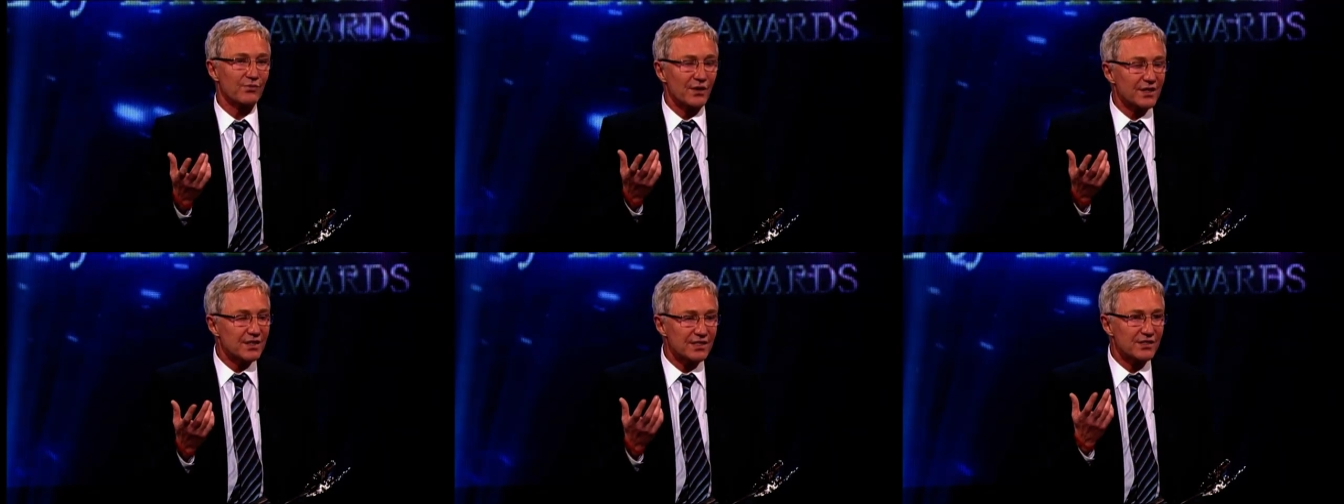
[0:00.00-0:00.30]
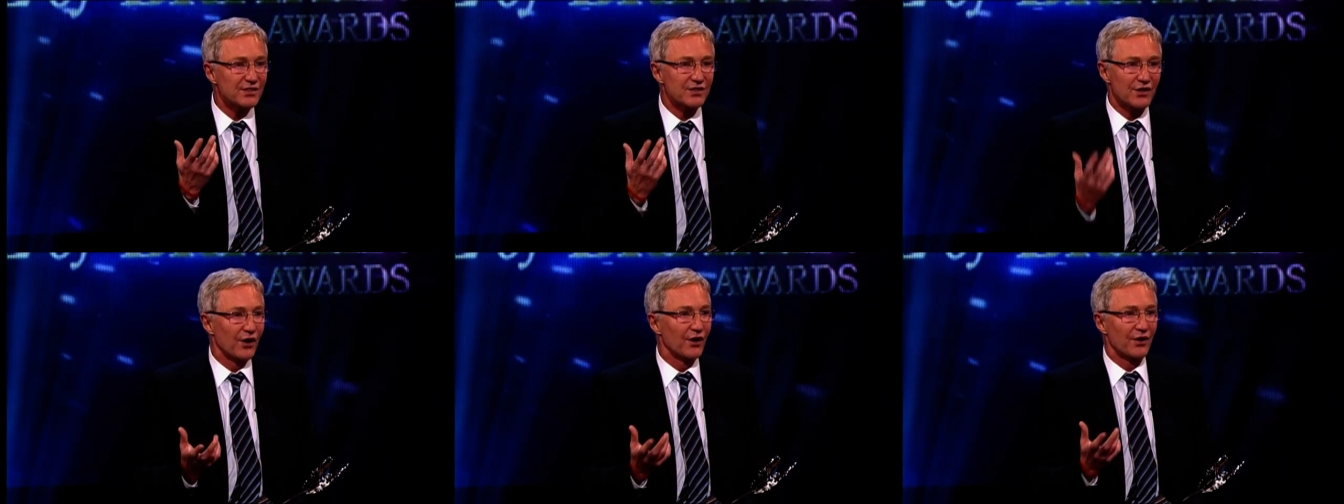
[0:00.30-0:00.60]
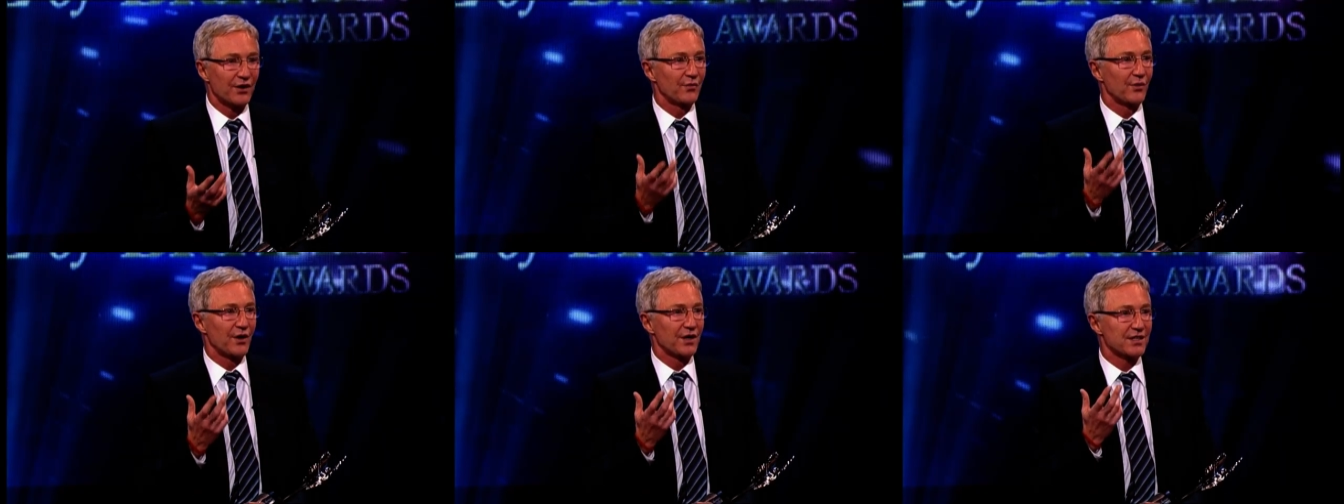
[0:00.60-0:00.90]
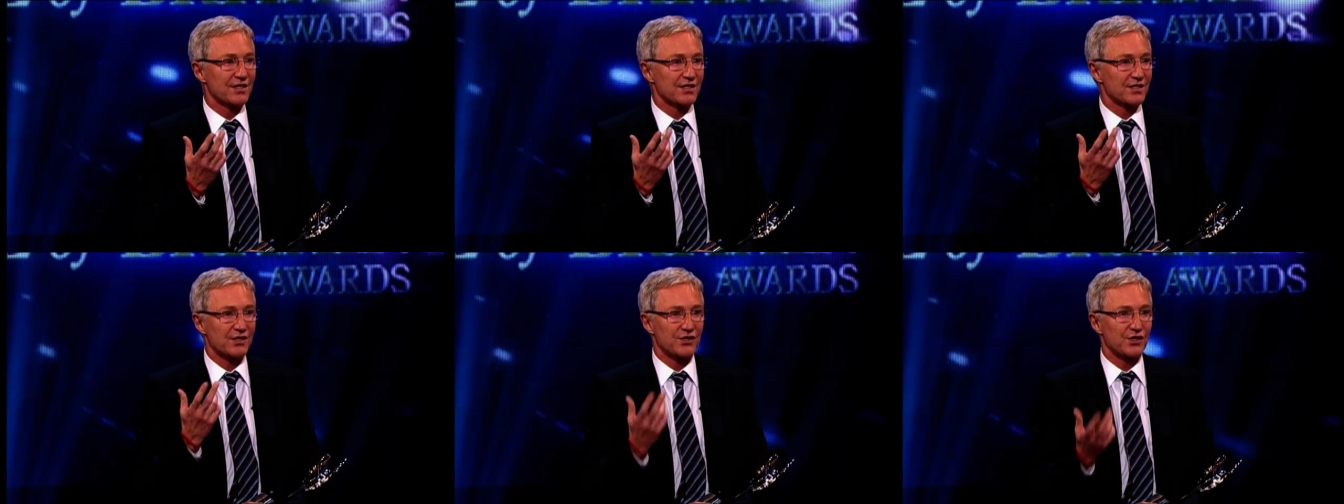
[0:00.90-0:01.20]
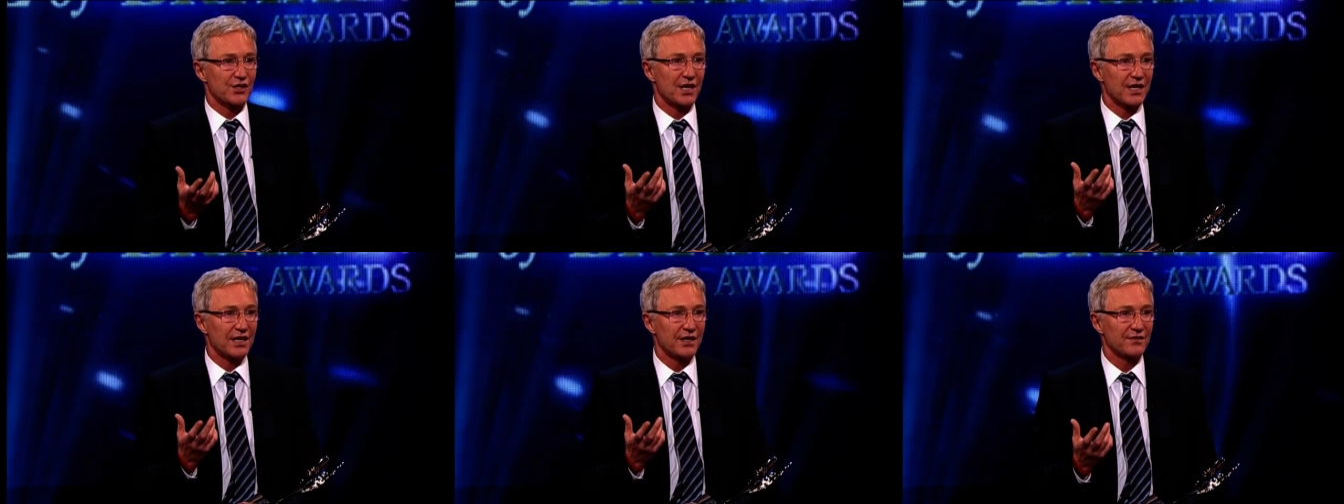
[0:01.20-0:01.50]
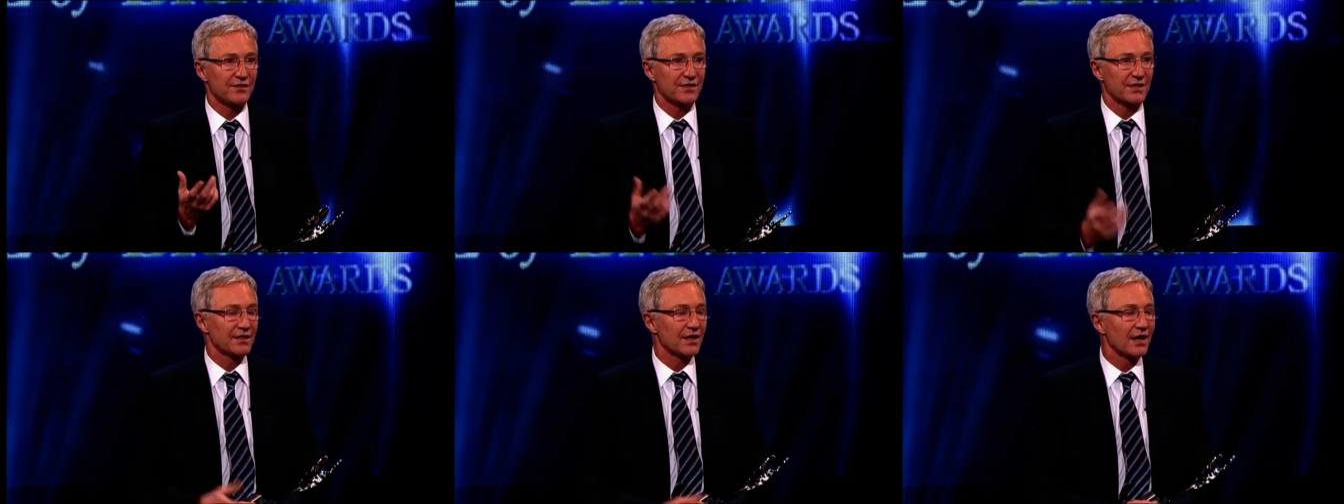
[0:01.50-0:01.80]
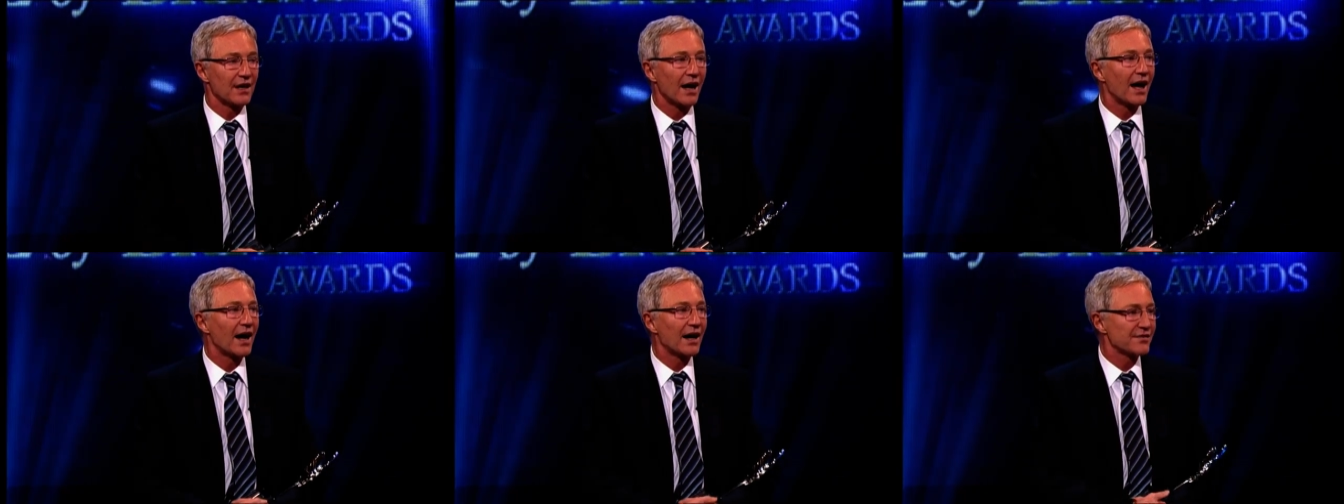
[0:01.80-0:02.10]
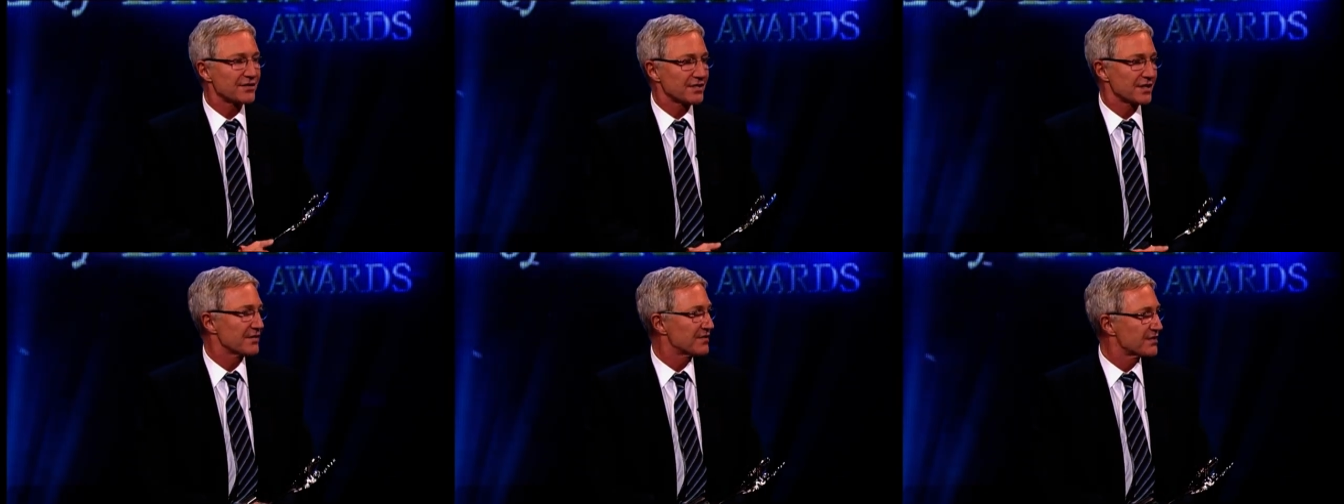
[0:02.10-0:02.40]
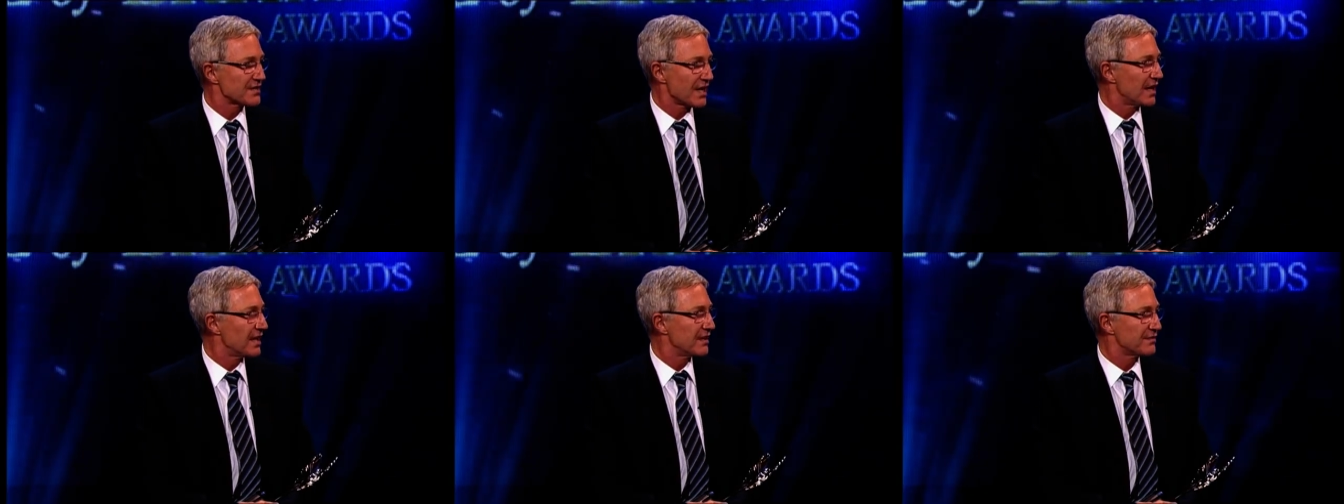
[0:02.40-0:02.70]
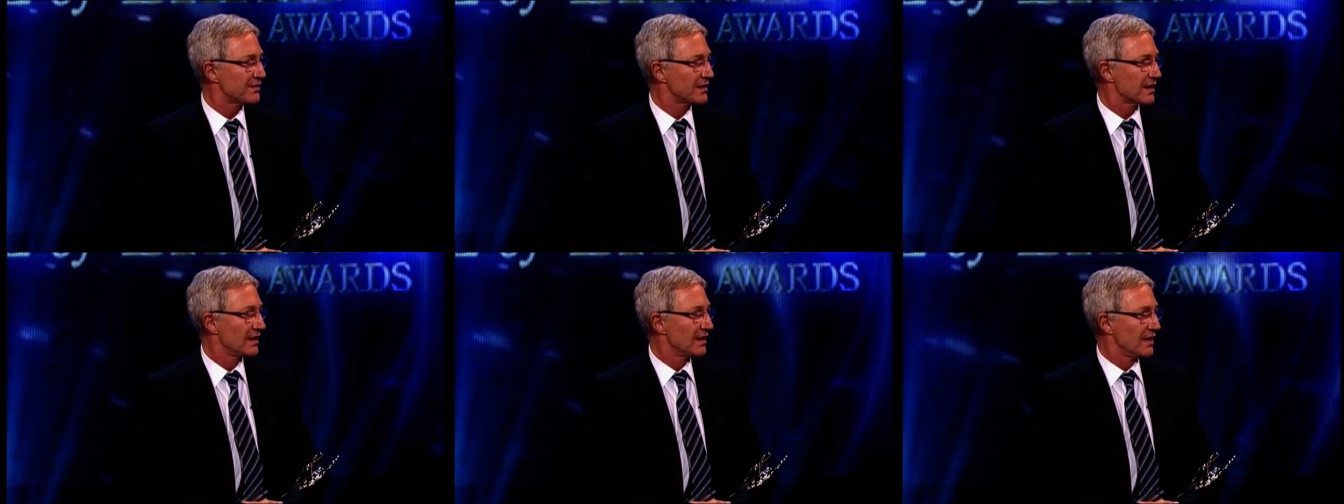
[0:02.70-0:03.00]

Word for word: what he's done and what he's achieved and the lives he's saved.